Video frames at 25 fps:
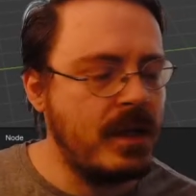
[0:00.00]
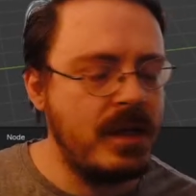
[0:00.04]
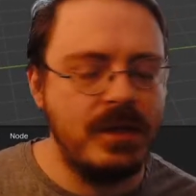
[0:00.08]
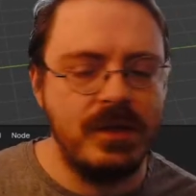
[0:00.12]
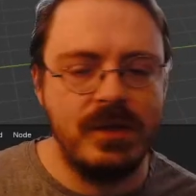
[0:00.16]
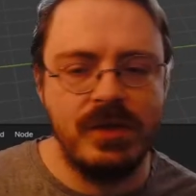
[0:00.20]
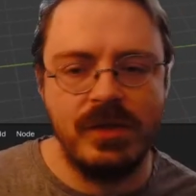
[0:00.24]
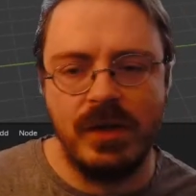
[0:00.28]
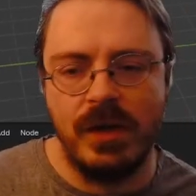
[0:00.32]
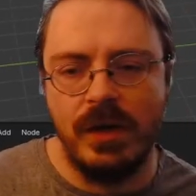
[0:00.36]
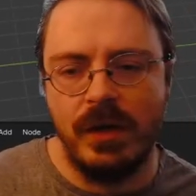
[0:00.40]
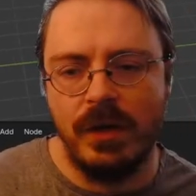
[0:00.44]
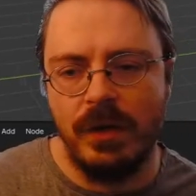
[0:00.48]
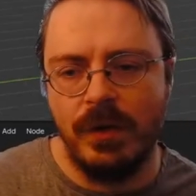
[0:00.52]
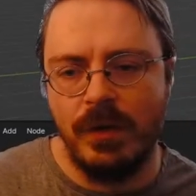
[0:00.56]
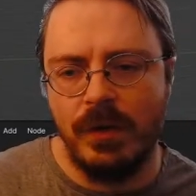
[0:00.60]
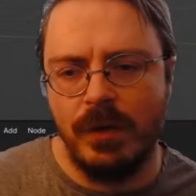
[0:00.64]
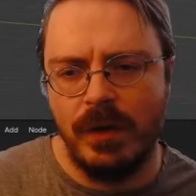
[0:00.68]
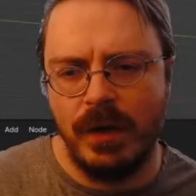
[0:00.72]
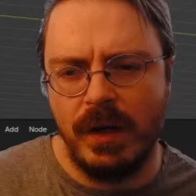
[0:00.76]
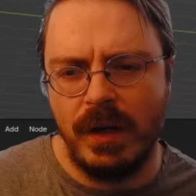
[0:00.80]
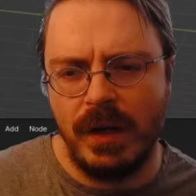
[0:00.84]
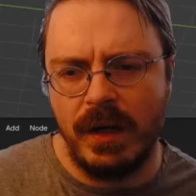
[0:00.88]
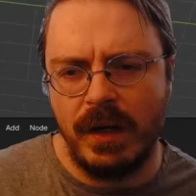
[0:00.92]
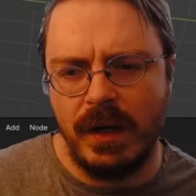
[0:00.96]

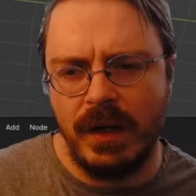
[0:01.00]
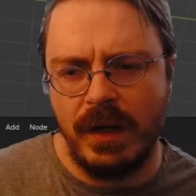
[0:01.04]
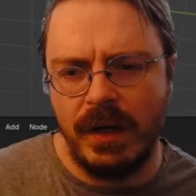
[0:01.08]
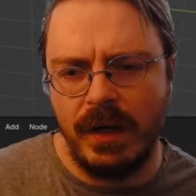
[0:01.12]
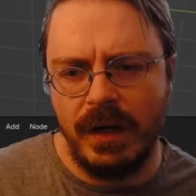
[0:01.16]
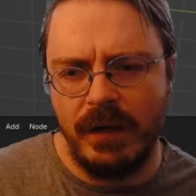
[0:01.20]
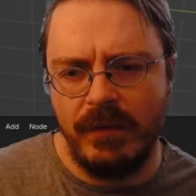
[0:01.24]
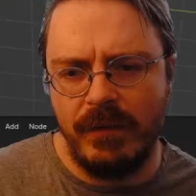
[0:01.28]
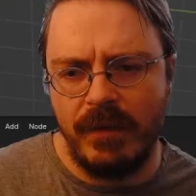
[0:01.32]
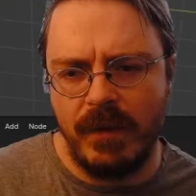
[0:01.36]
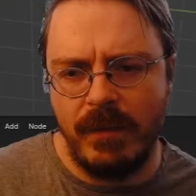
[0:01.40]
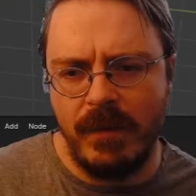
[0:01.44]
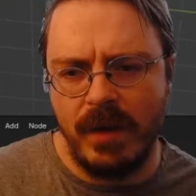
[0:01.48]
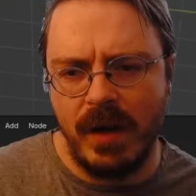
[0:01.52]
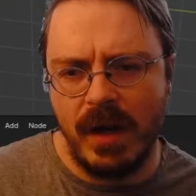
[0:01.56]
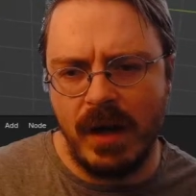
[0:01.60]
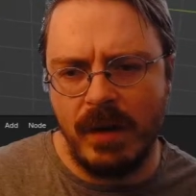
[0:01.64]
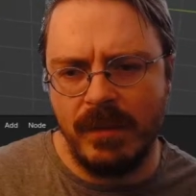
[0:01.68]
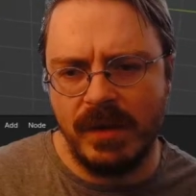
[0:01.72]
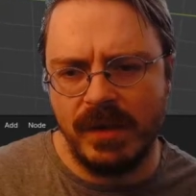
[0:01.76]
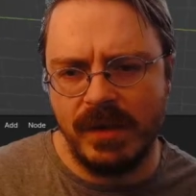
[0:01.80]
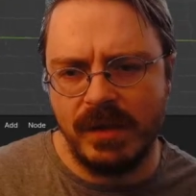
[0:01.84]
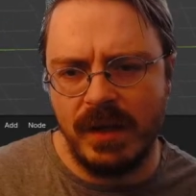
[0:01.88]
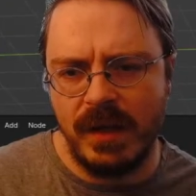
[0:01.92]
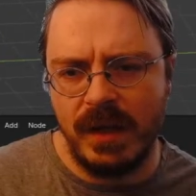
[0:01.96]
So, if I'm
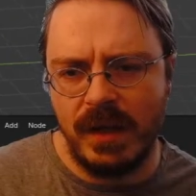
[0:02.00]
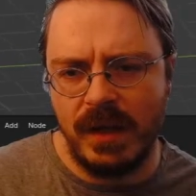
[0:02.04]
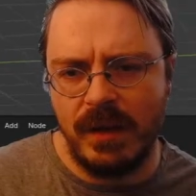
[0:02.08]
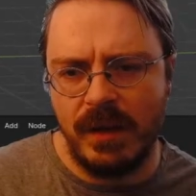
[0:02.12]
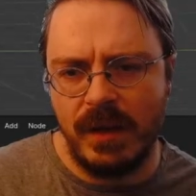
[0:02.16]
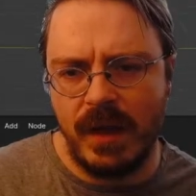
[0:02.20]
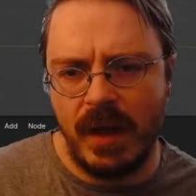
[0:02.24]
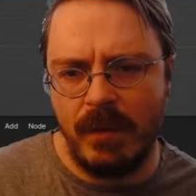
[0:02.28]
not mistaken,